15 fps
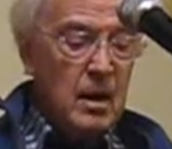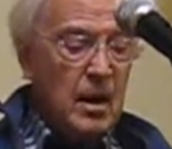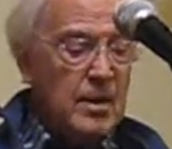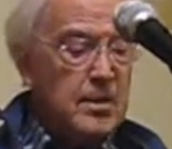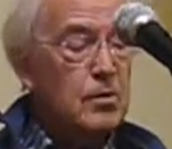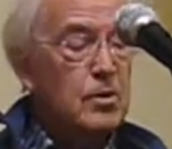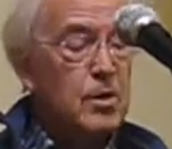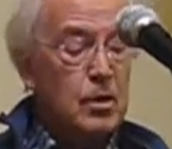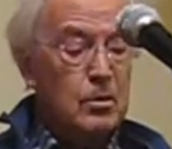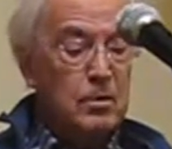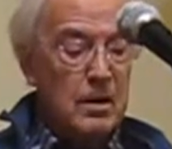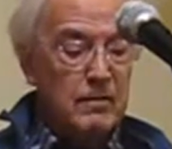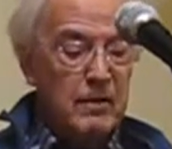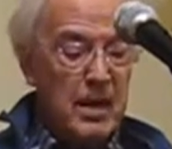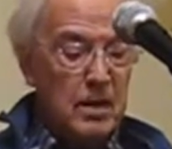I don't
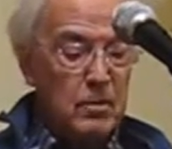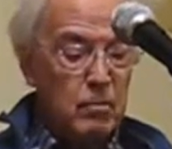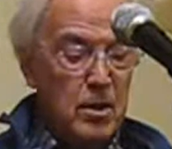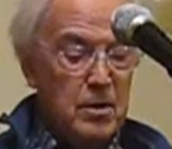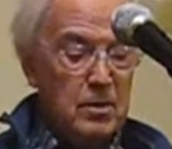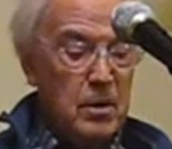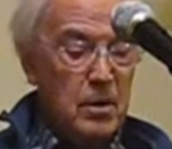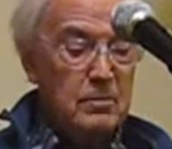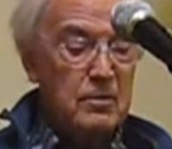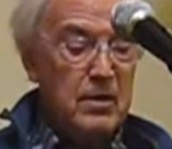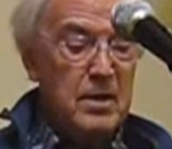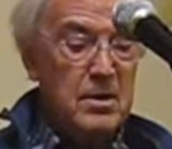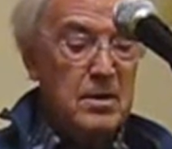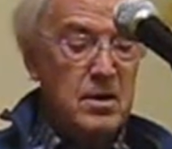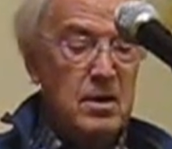know if he had one
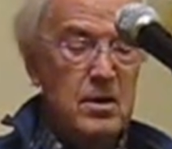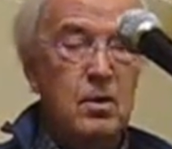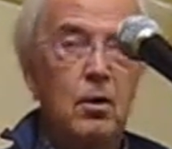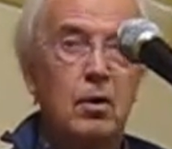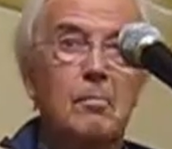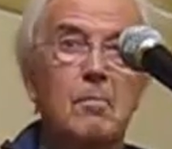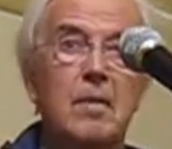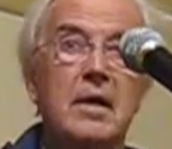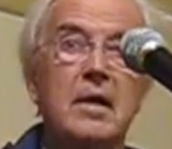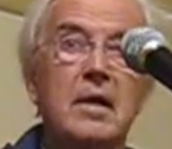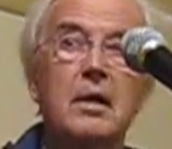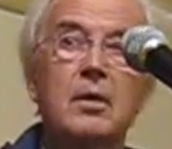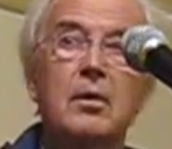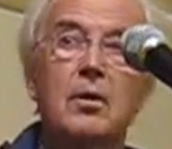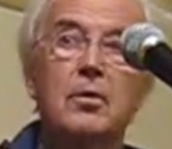girlfriend, or
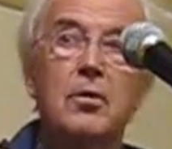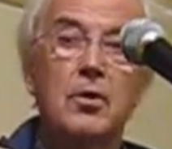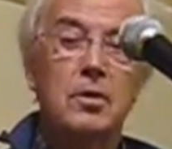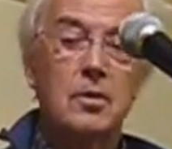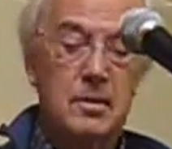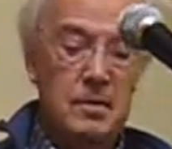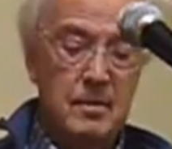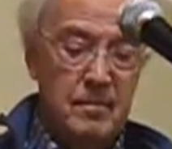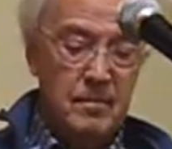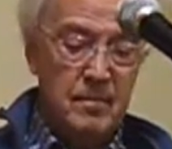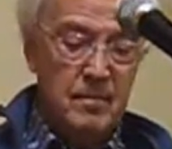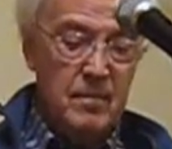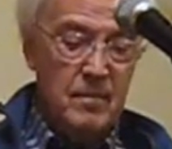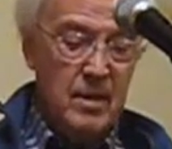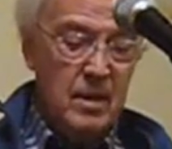many, or none.
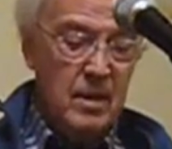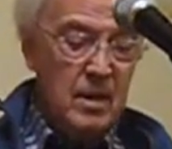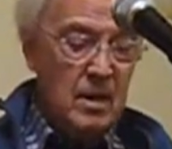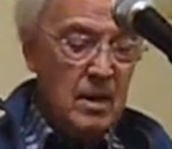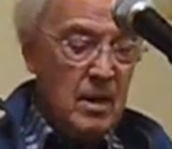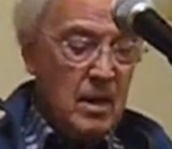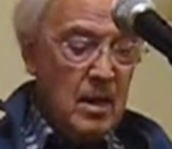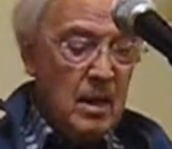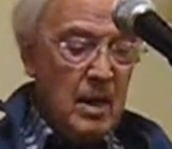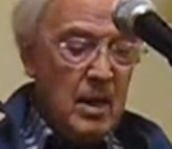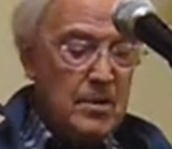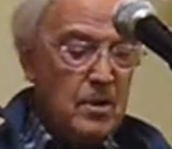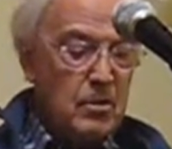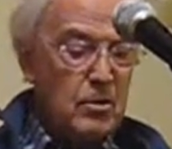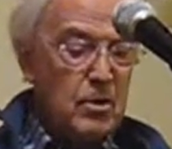
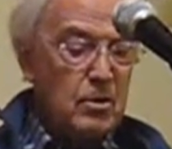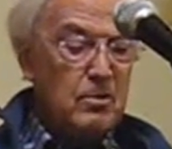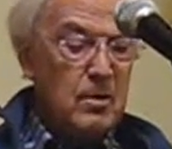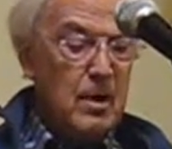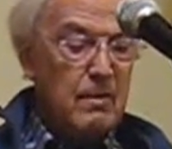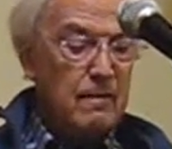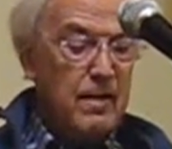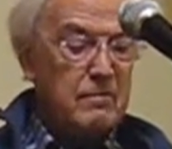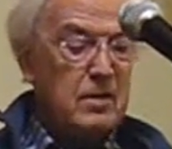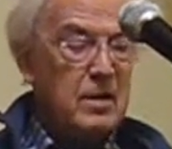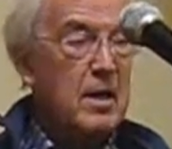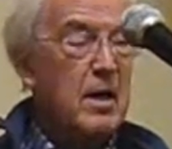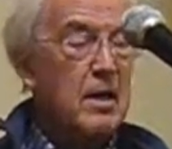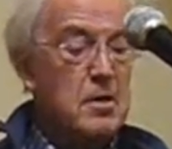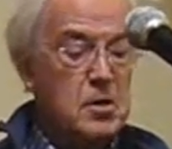I don't know if ever
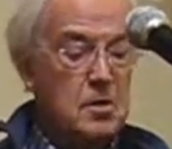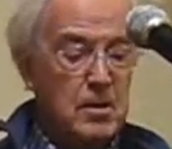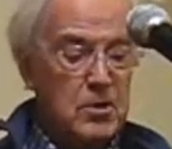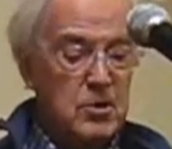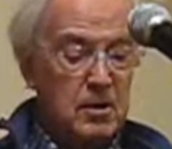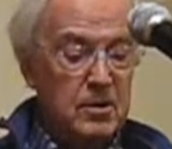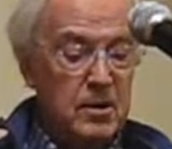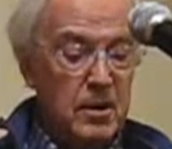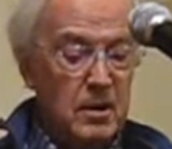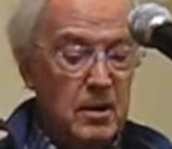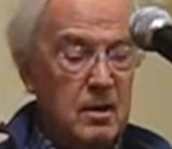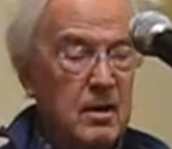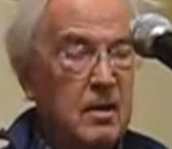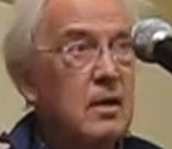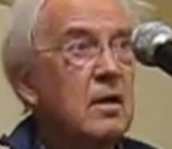he had a special girl,
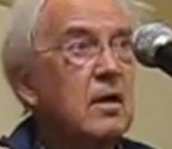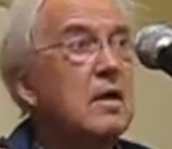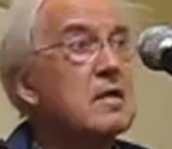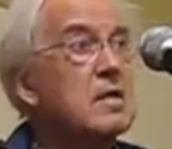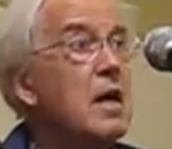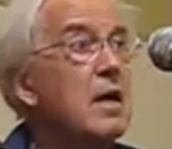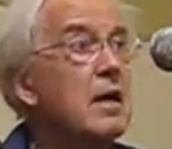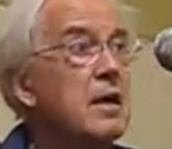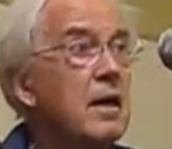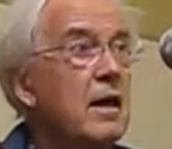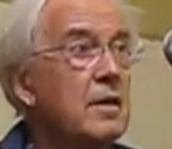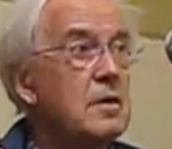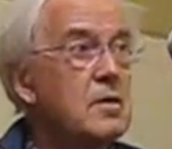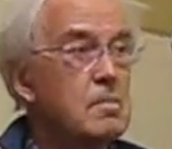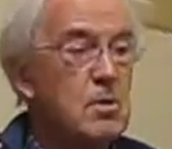as I
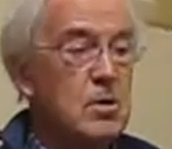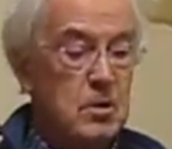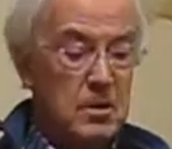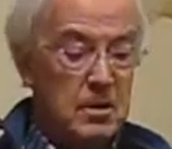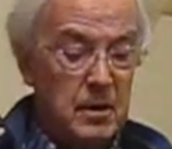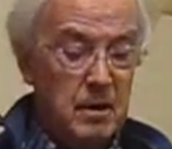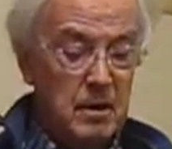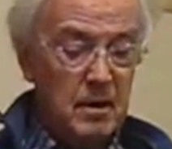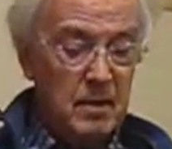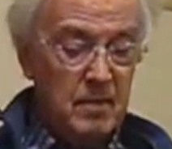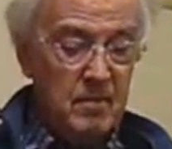had a special girl.